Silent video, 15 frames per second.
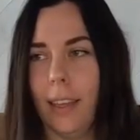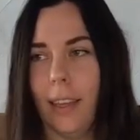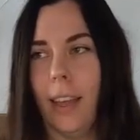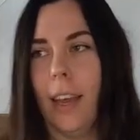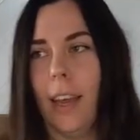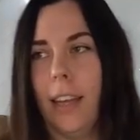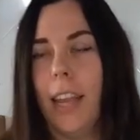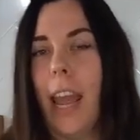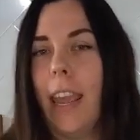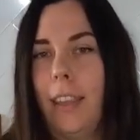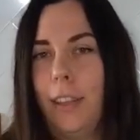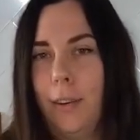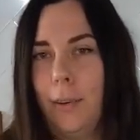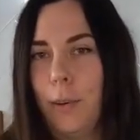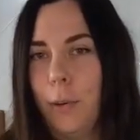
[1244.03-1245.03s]
an
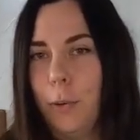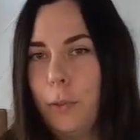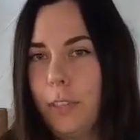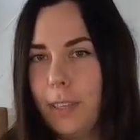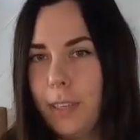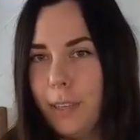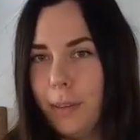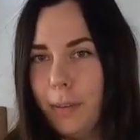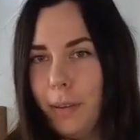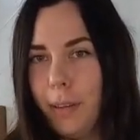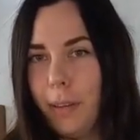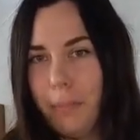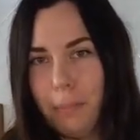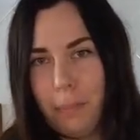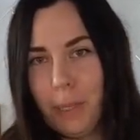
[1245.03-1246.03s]
8-year-old's
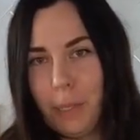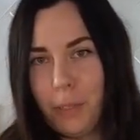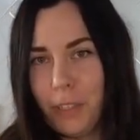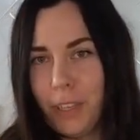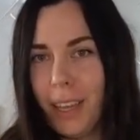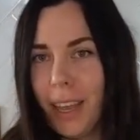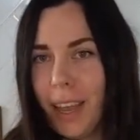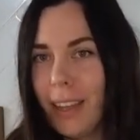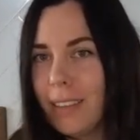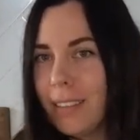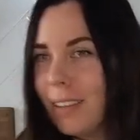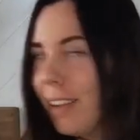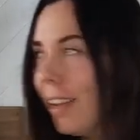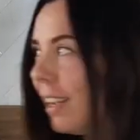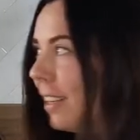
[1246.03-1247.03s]
picture
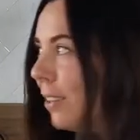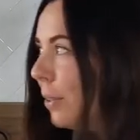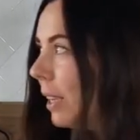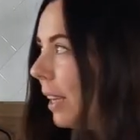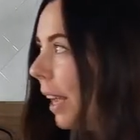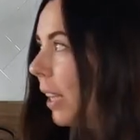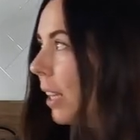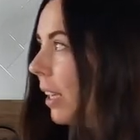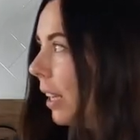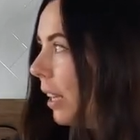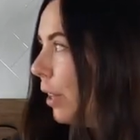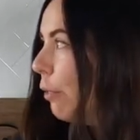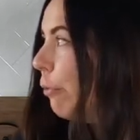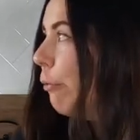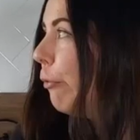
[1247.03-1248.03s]
outside with like
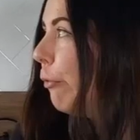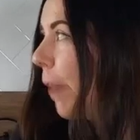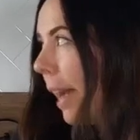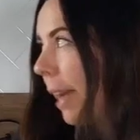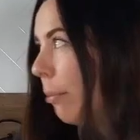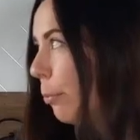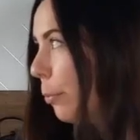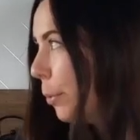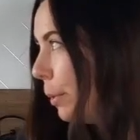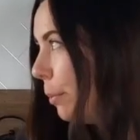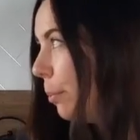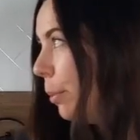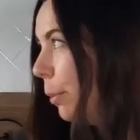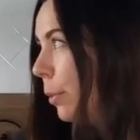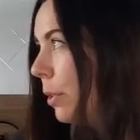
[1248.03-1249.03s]
the
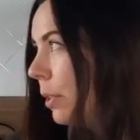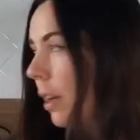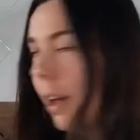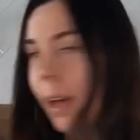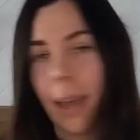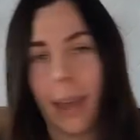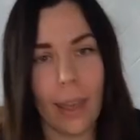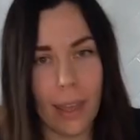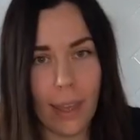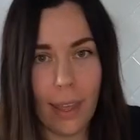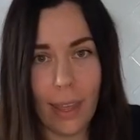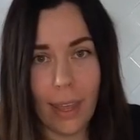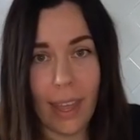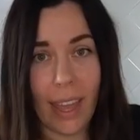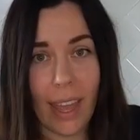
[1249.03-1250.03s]
vibrant blue sky
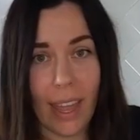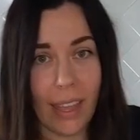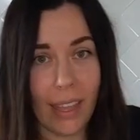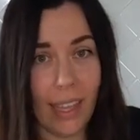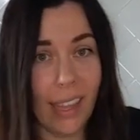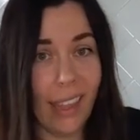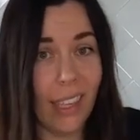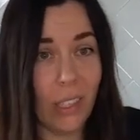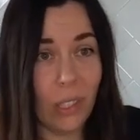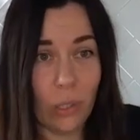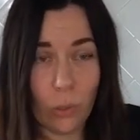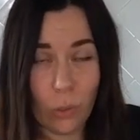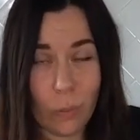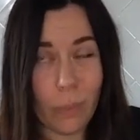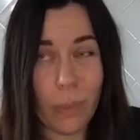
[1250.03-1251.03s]
and then the
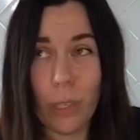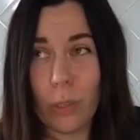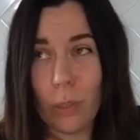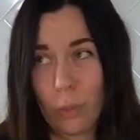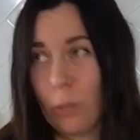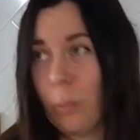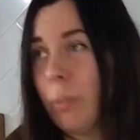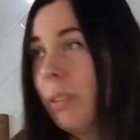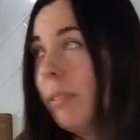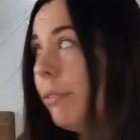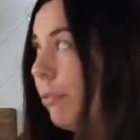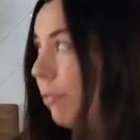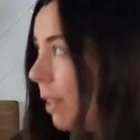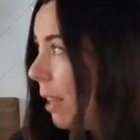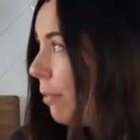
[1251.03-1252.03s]
super duper
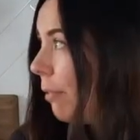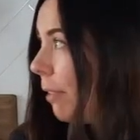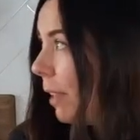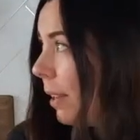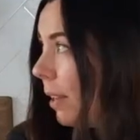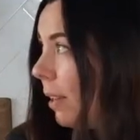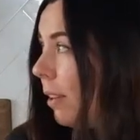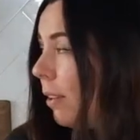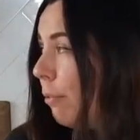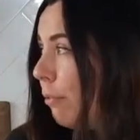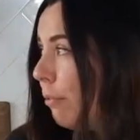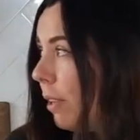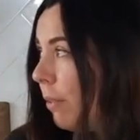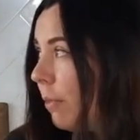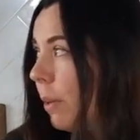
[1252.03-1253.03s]
fluffy
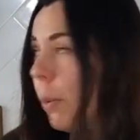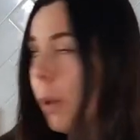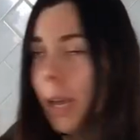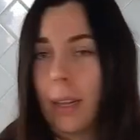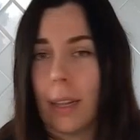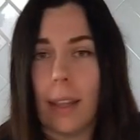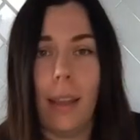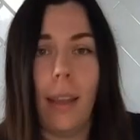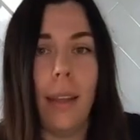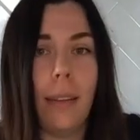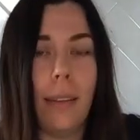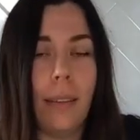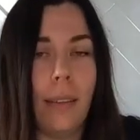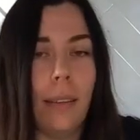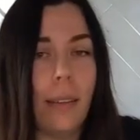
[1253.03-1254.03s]
white clouds.